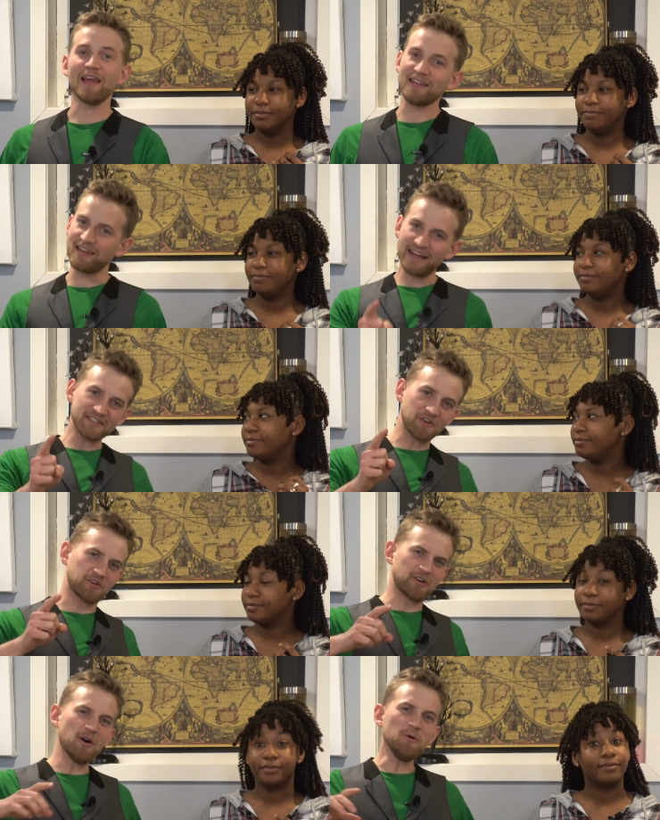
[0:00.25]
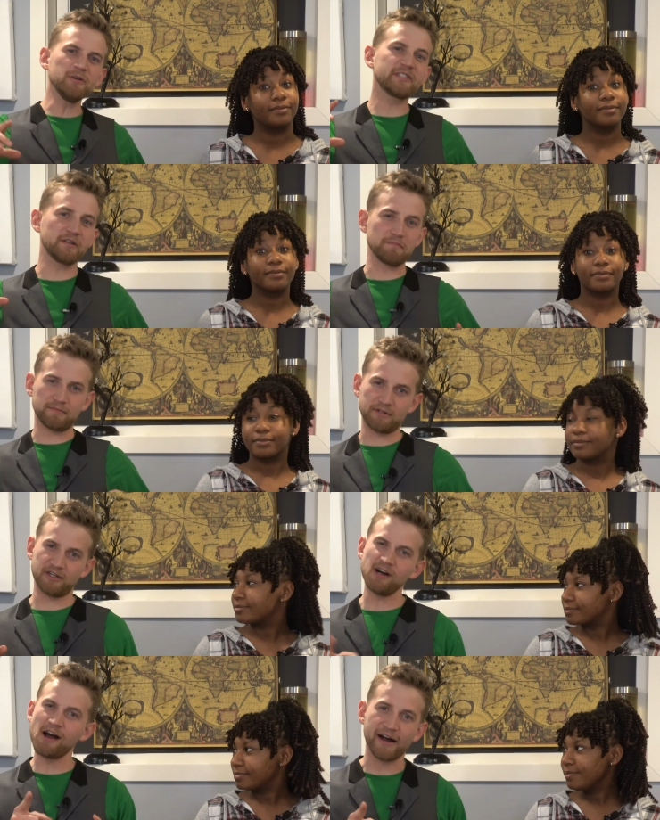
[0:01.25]
Speaker 1: Let's mm-hmm. grow some
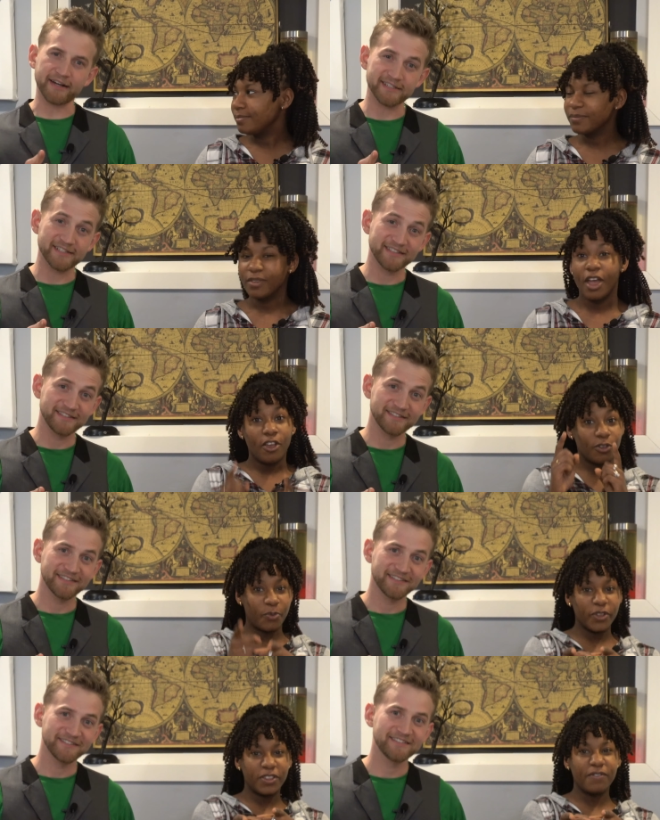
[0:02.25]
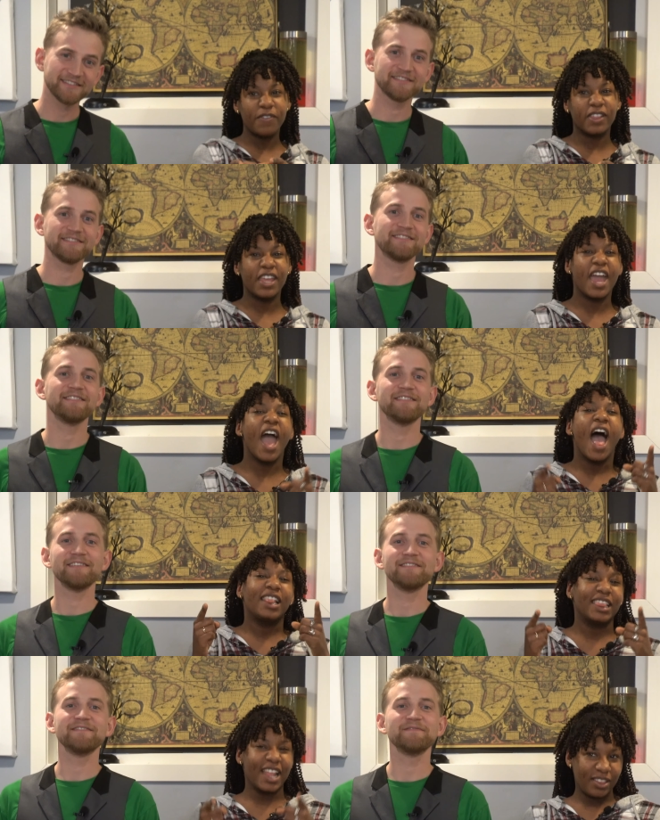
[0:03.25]
rocks.
Speaker 2: Specifically,
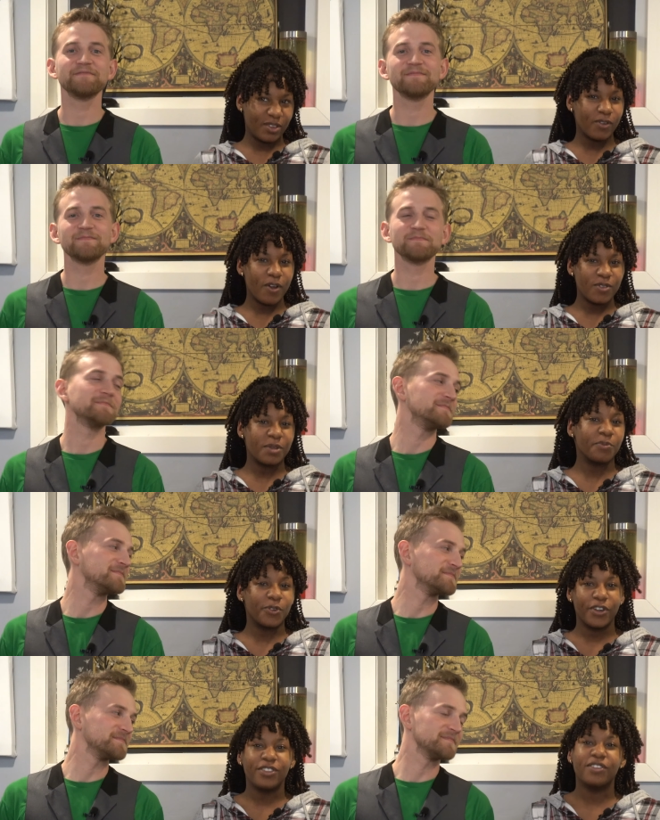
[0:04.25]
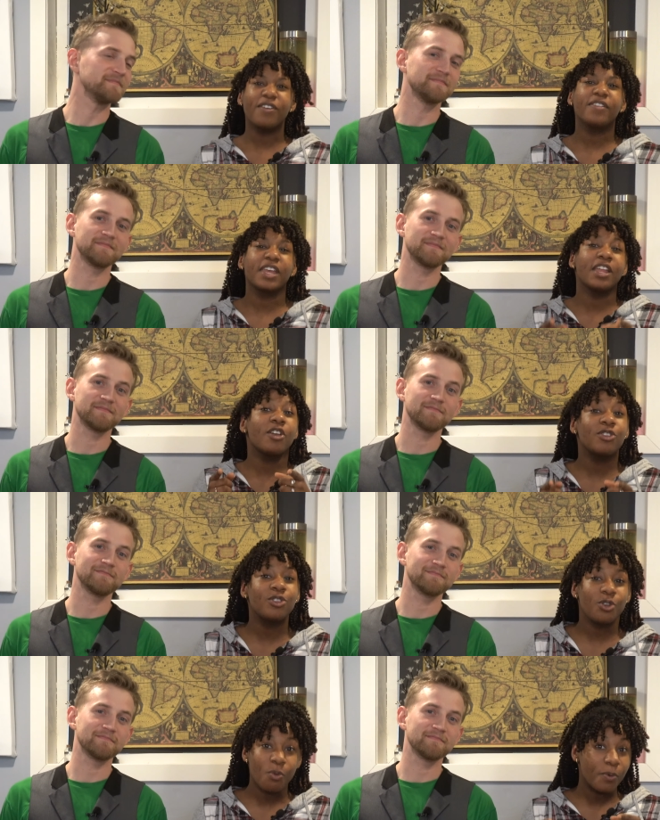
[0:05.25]
let's grow some crystals in a
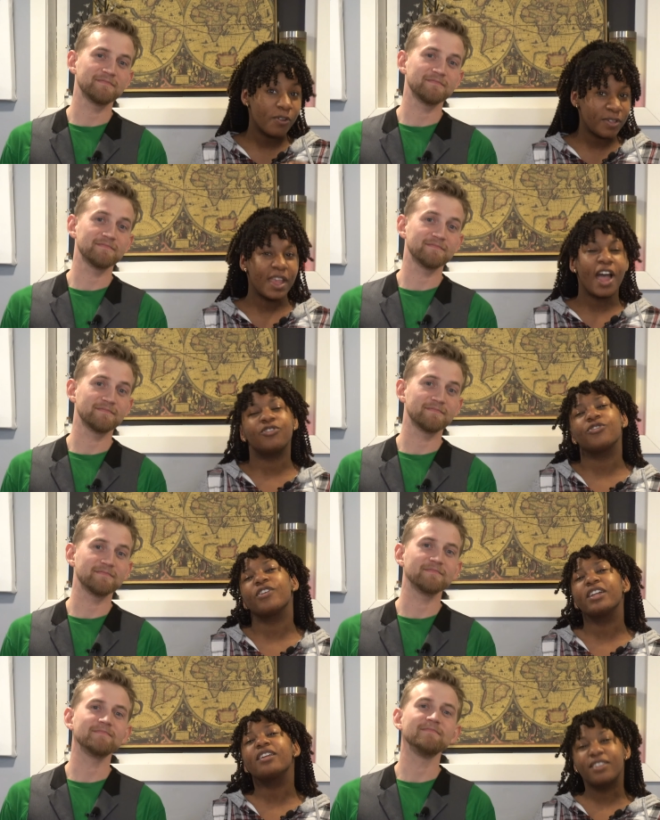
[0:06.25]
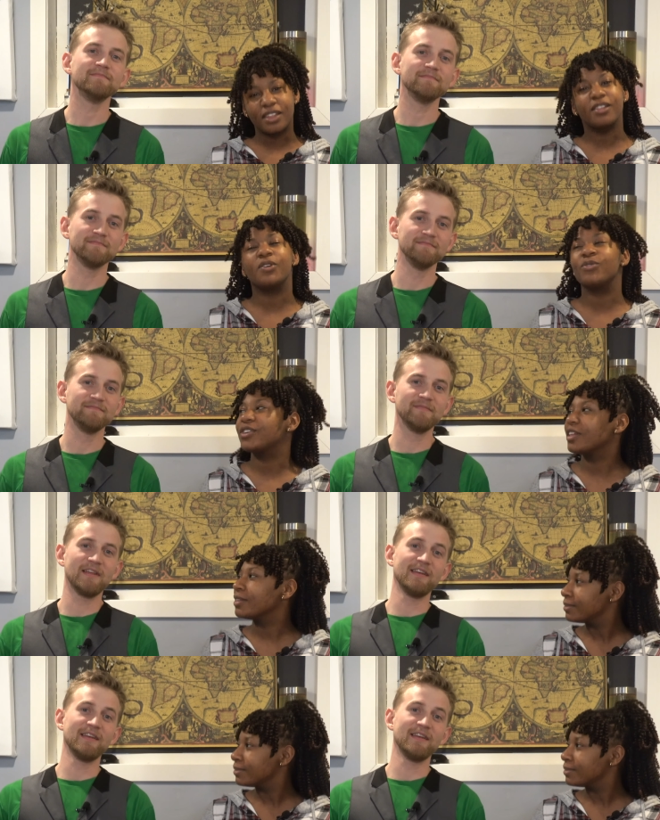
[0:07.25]
supersaturated solution.